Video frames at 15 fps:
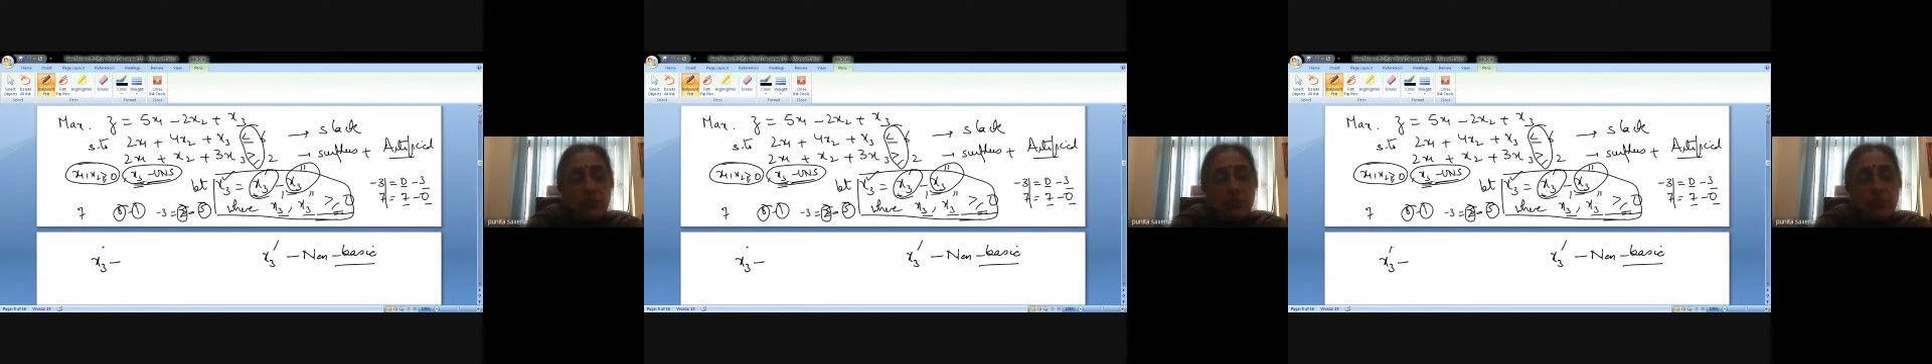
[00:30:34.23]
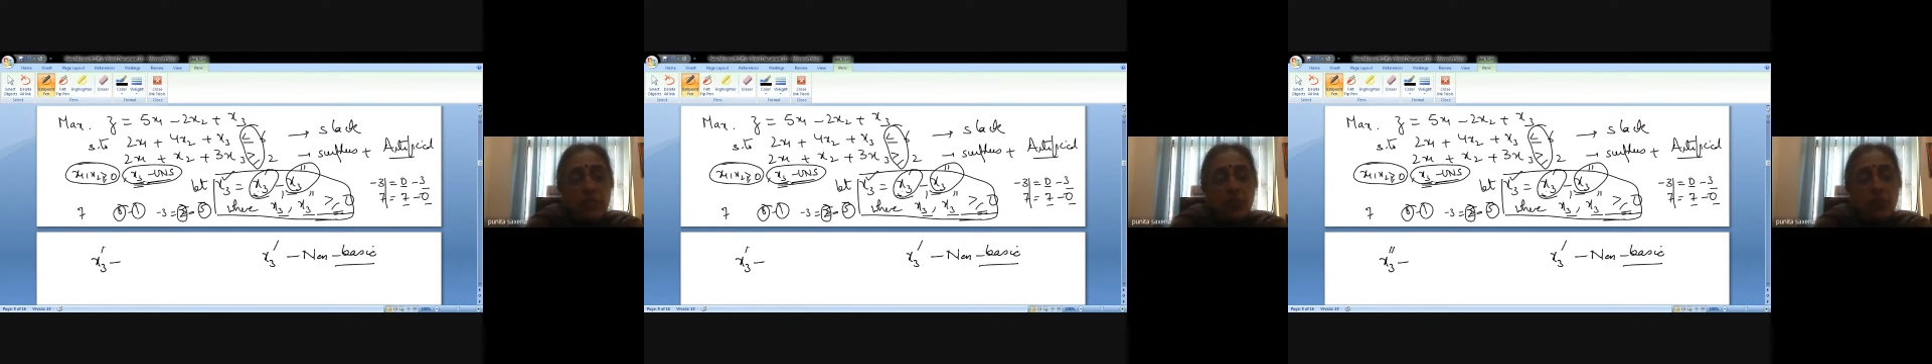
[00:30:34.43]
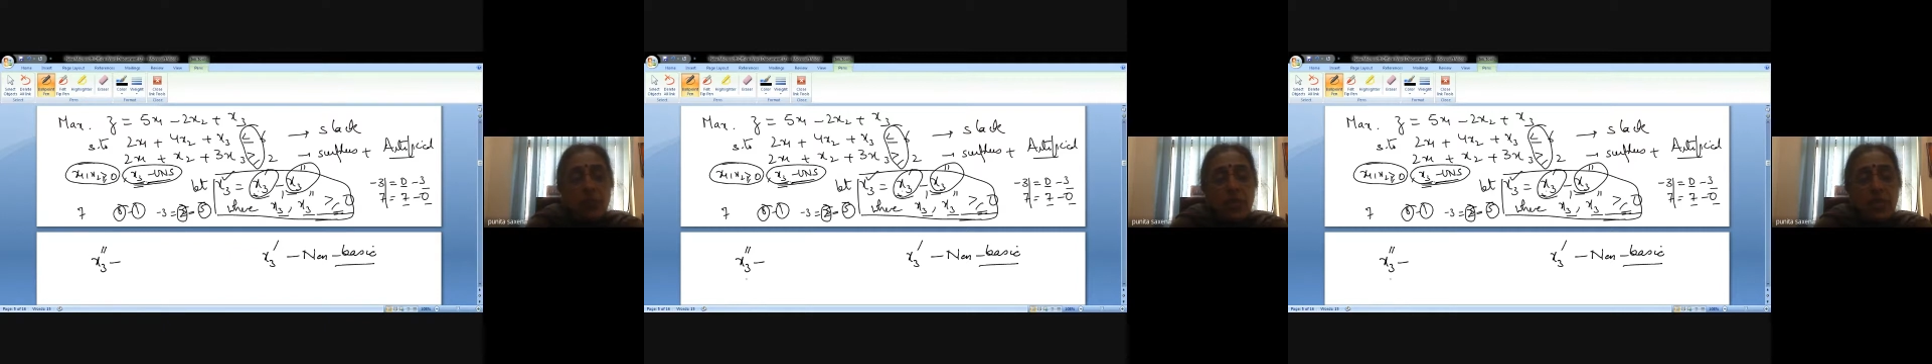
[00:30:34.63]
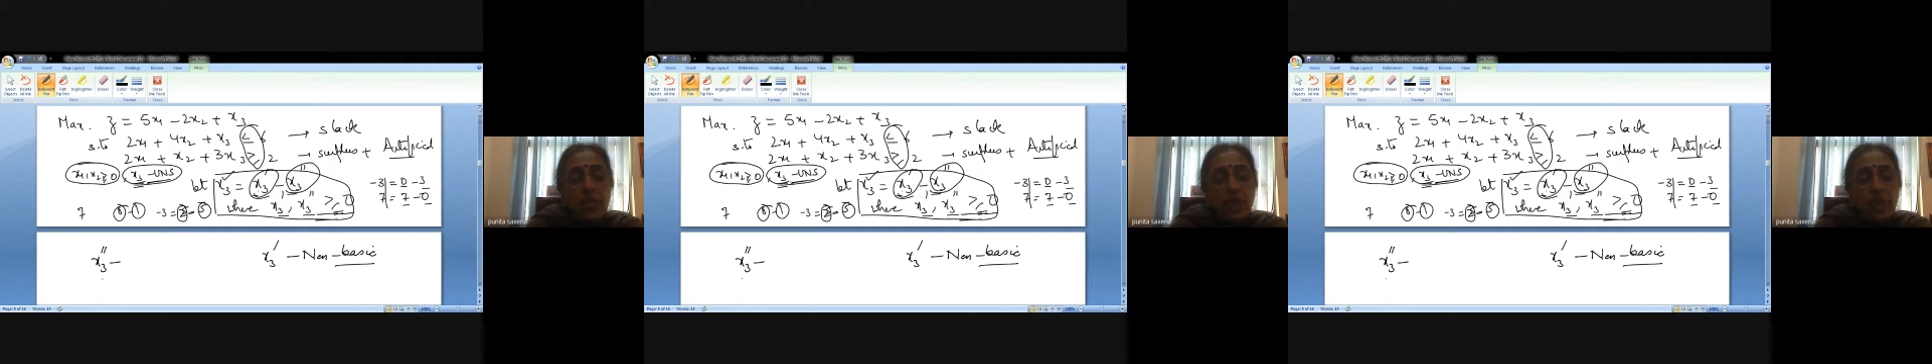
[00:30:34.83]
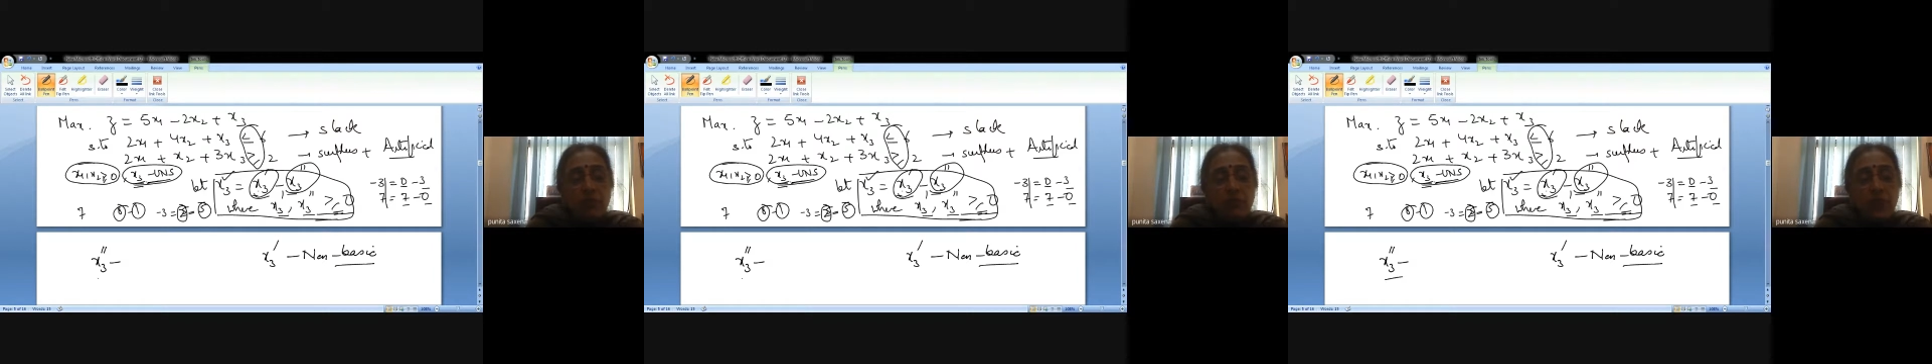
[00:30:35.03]
will only
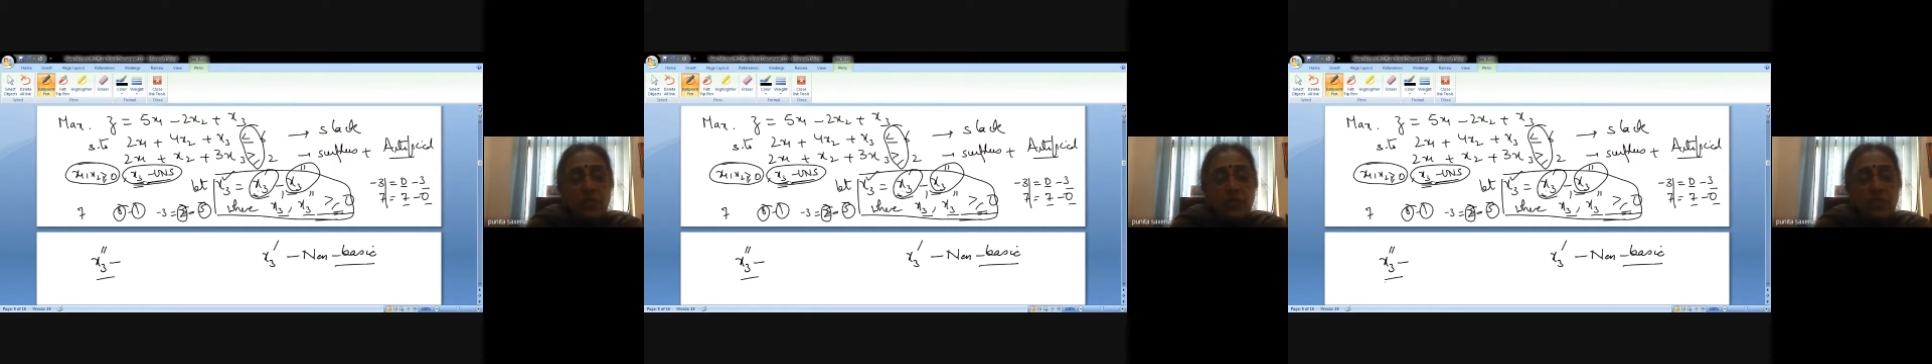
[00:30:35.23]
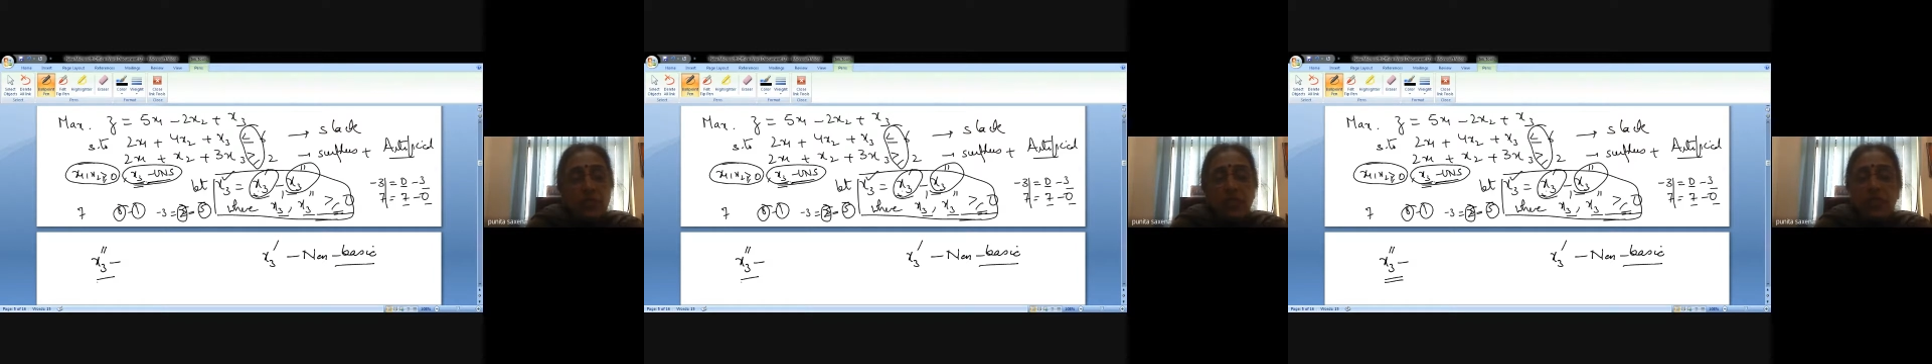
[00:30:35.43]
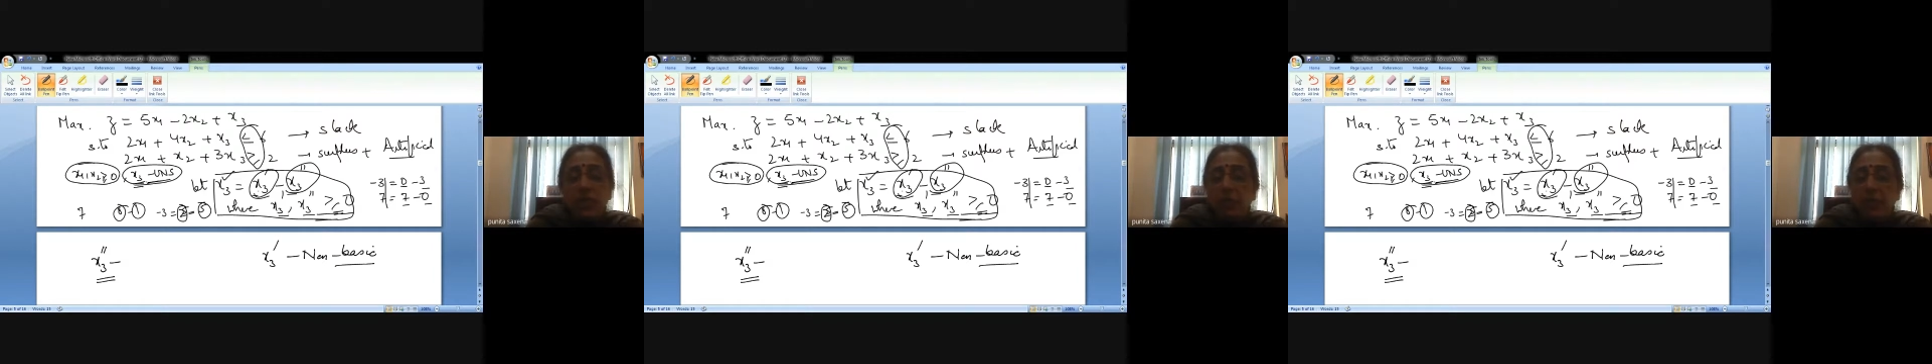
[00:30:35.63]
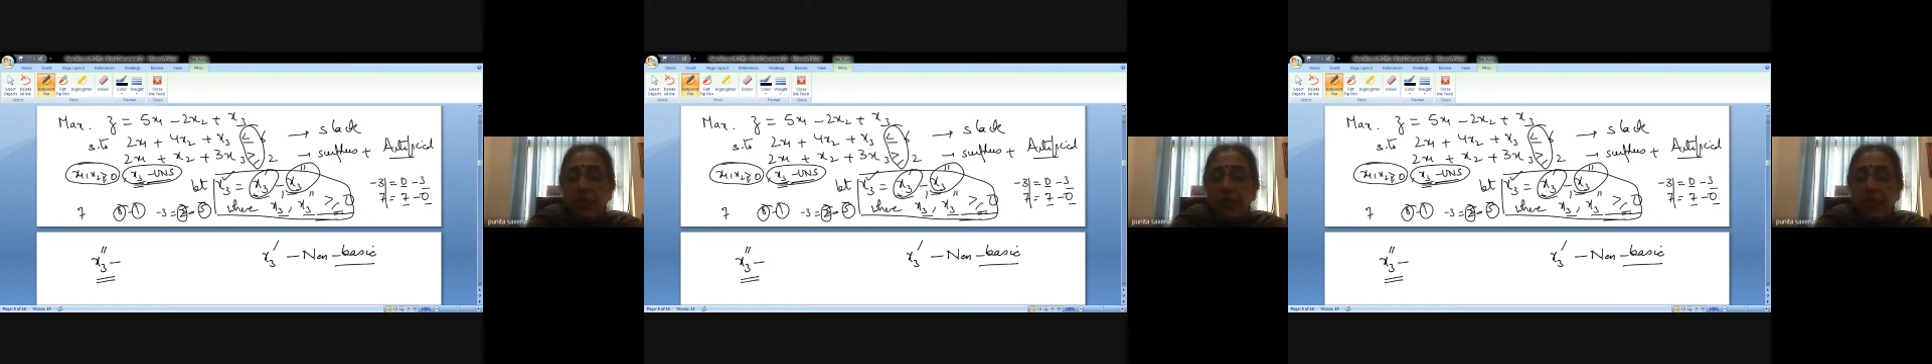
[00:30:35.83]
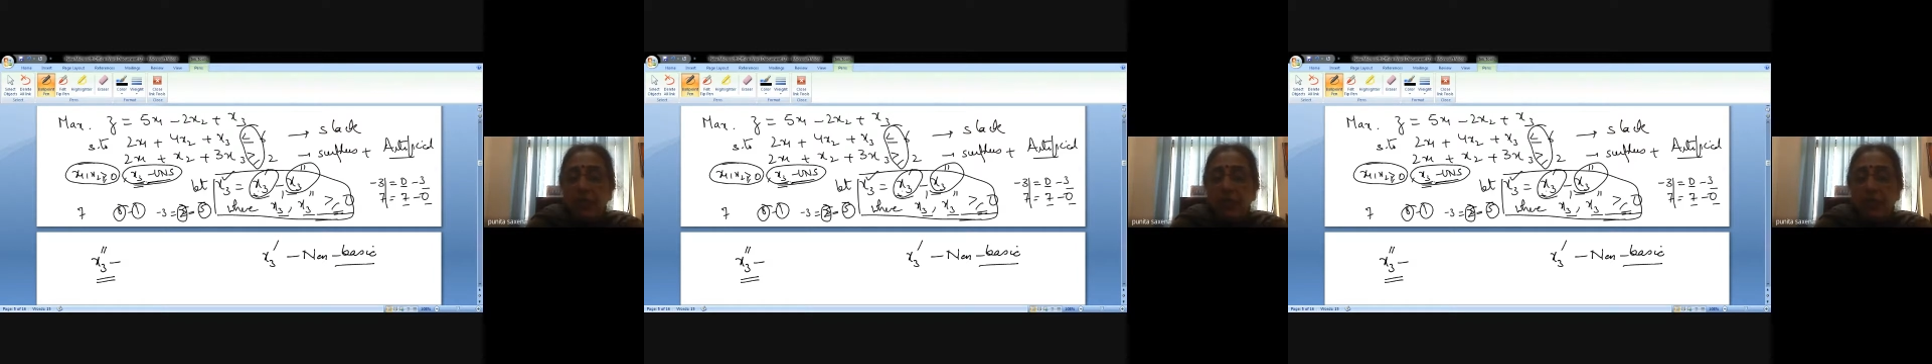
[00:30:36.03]
have x3 double
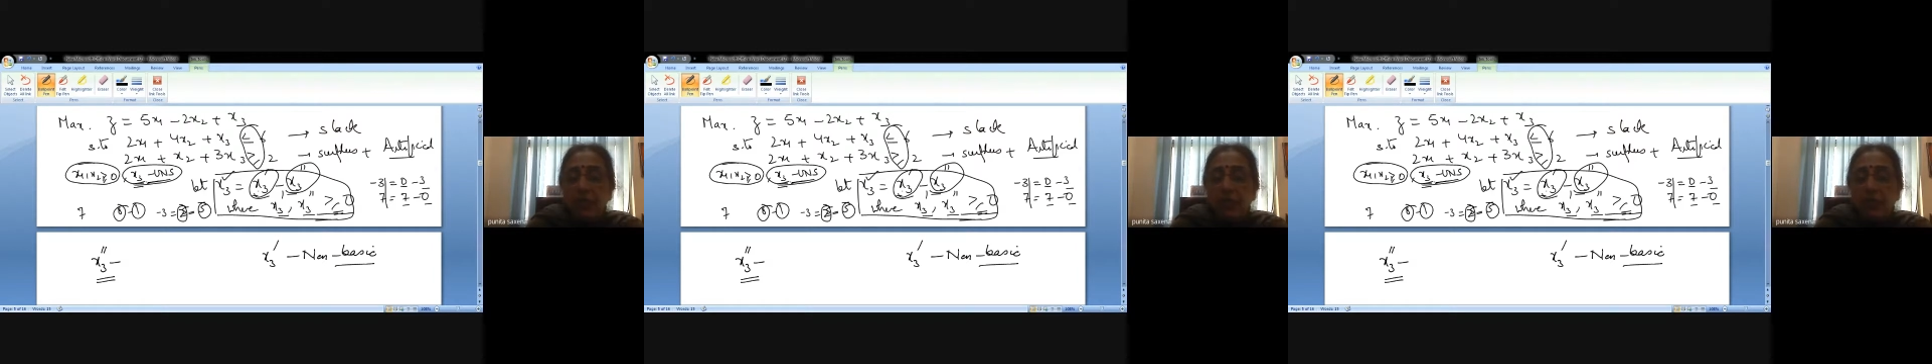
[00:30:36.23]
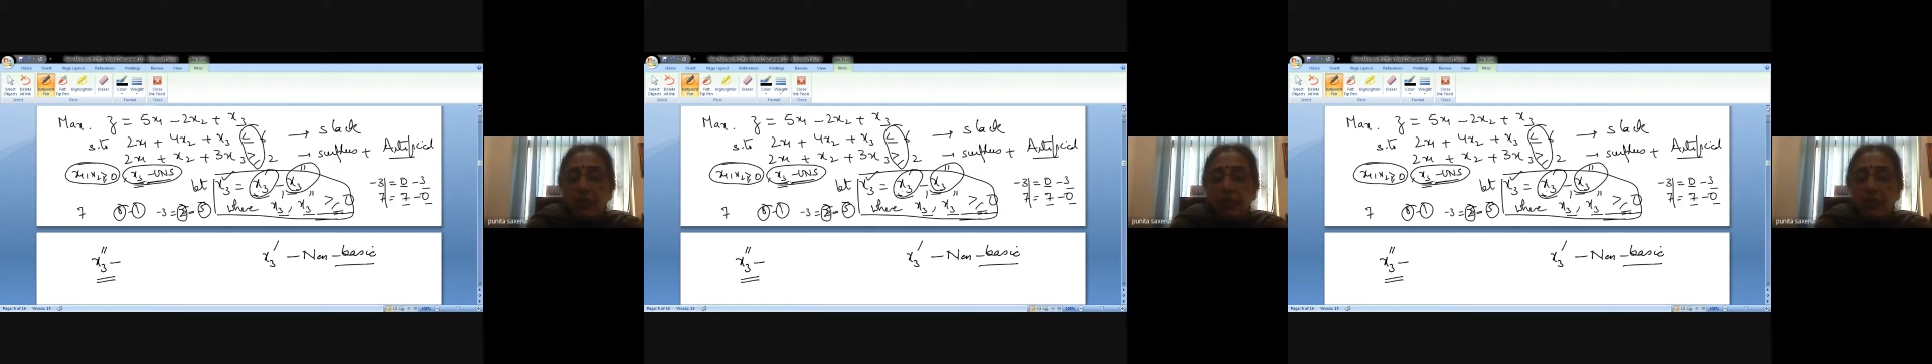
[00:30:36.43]
dash.